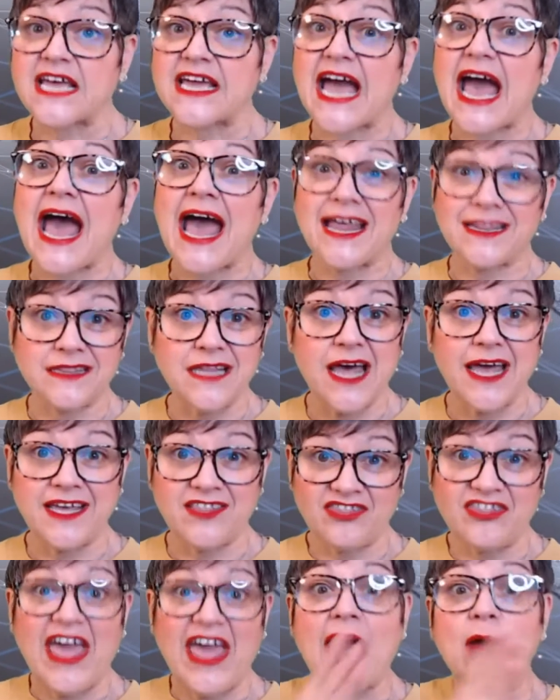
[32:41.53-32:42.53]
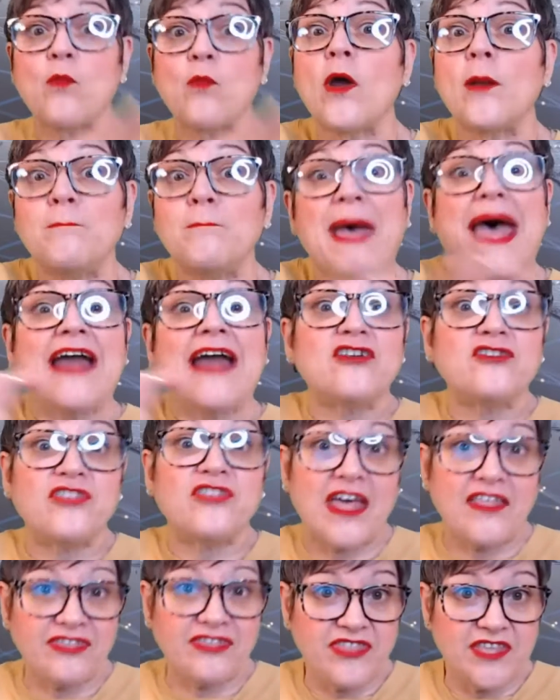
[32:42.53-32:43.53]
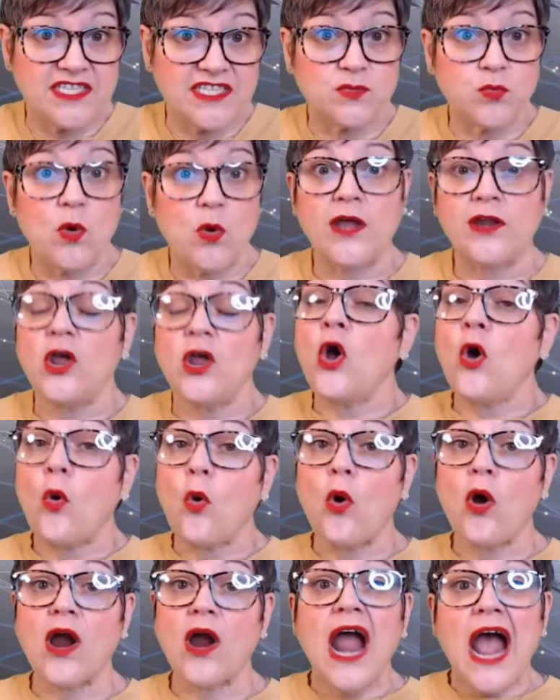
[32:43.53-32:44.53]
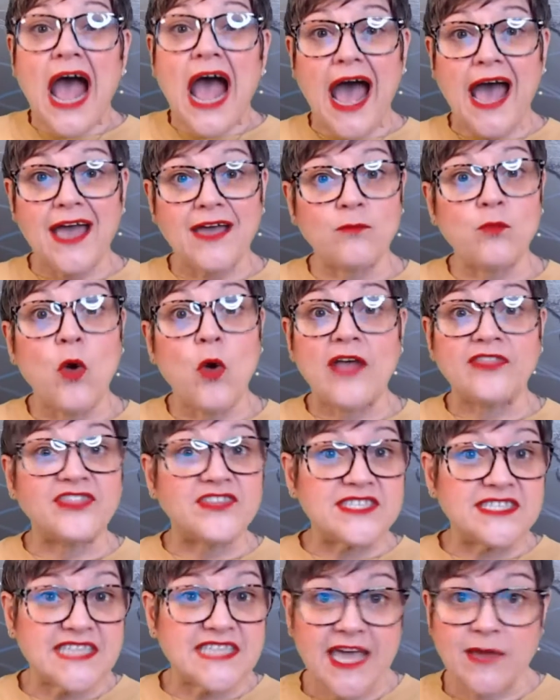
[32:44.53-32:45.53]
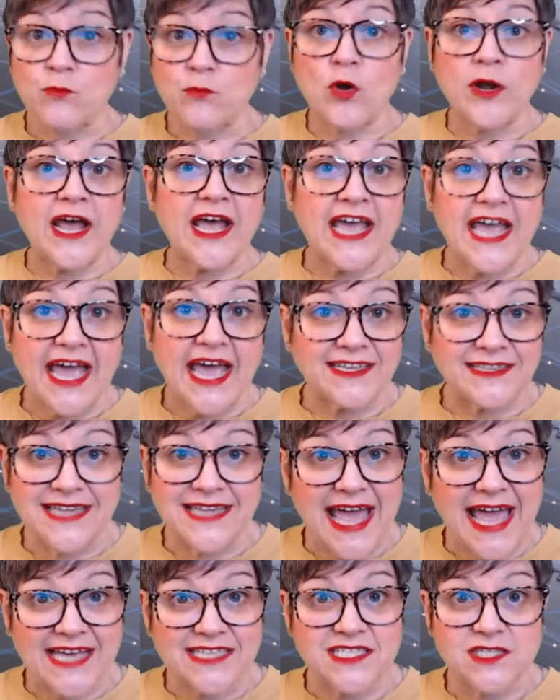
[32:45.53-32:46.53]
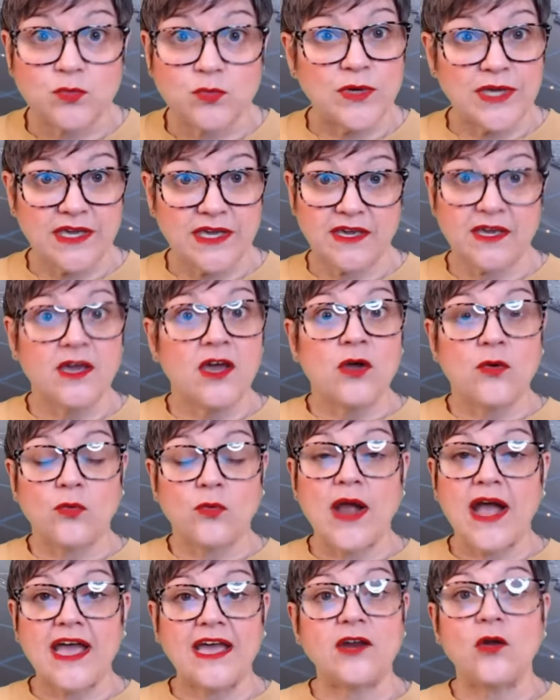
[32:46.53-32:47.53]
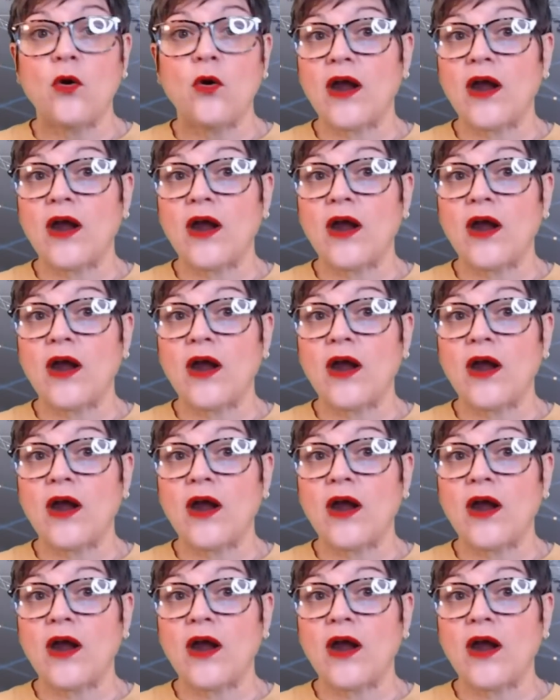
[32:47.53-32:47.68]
Like, I like that one better than this one, or I want the same one I had last week, right?